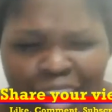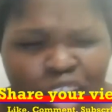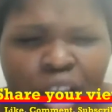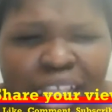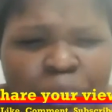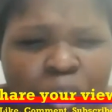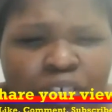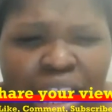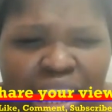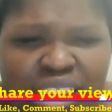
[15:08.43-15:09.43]
No, let's be
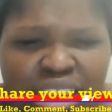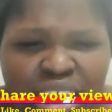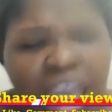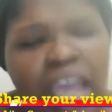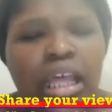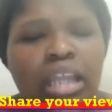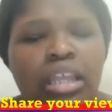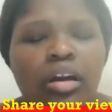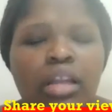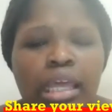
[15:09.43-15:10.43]
realistic. Than the
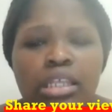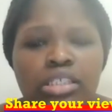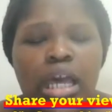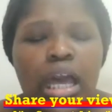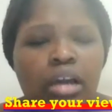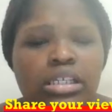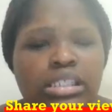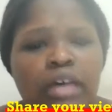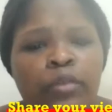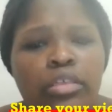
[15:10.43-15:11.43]
young lady to hang
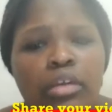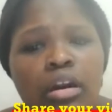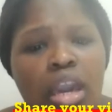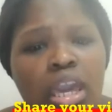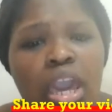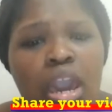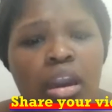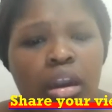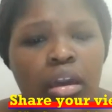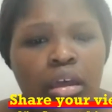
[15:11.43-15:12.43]
herself with her
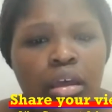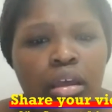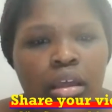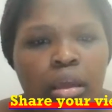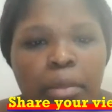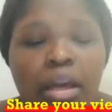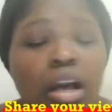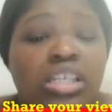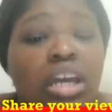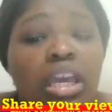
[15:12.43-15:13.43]
hair.
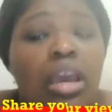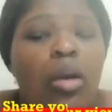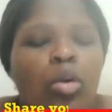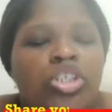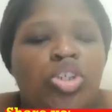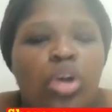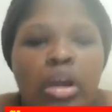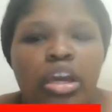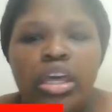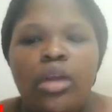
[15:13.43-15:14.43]
Because her hair was short,
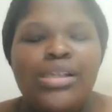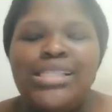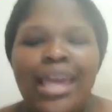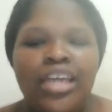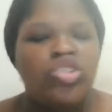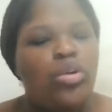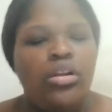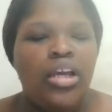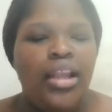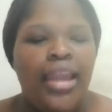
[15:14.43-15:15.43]
her hair was like
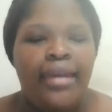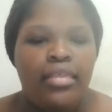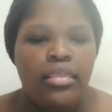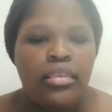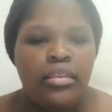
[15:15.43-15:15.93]
shoulder length.